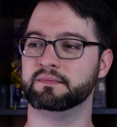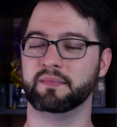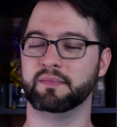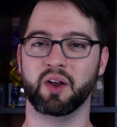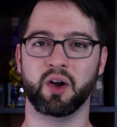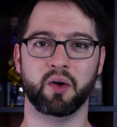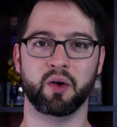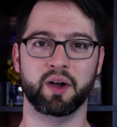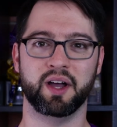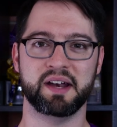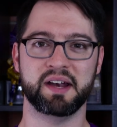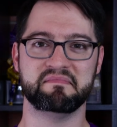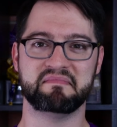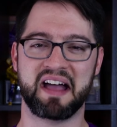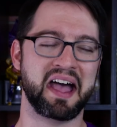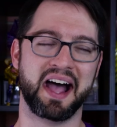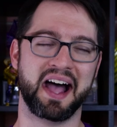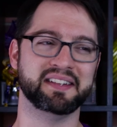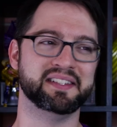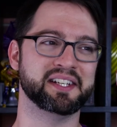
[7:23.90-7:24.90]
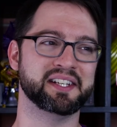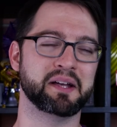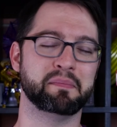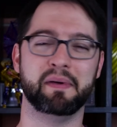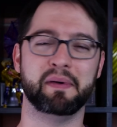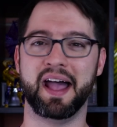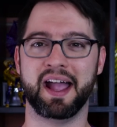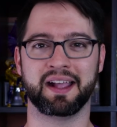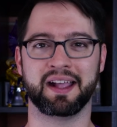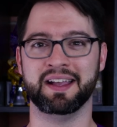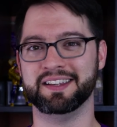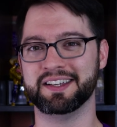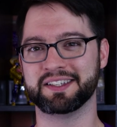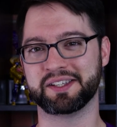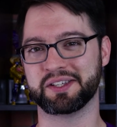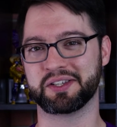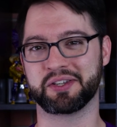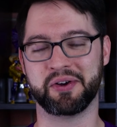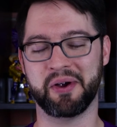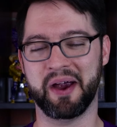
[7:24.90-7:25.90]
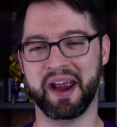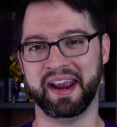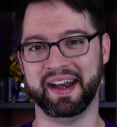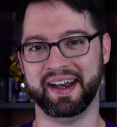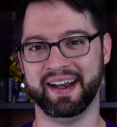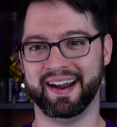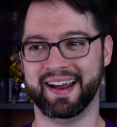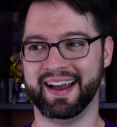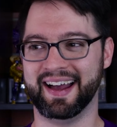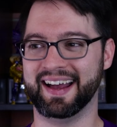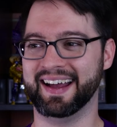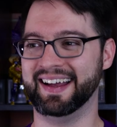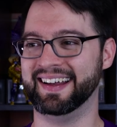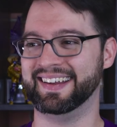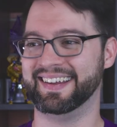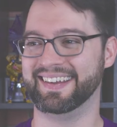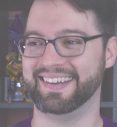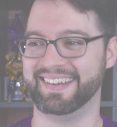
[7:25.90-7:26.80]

You know what? I take it back. This is great. Uh,